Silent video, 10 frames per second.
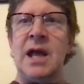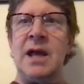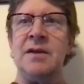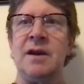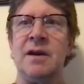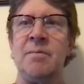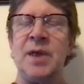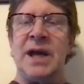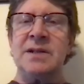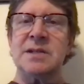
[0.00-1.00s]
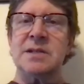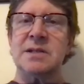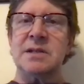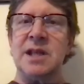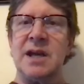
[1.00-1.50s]
and
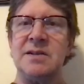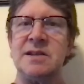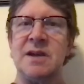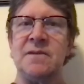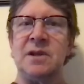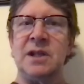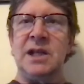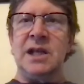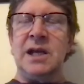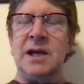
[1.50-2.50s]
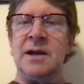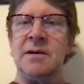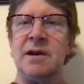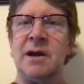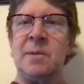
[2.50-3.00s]
that's definitely
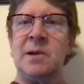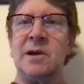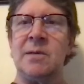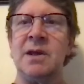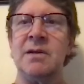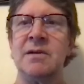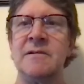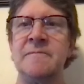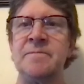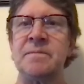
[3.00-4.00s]
up and coming.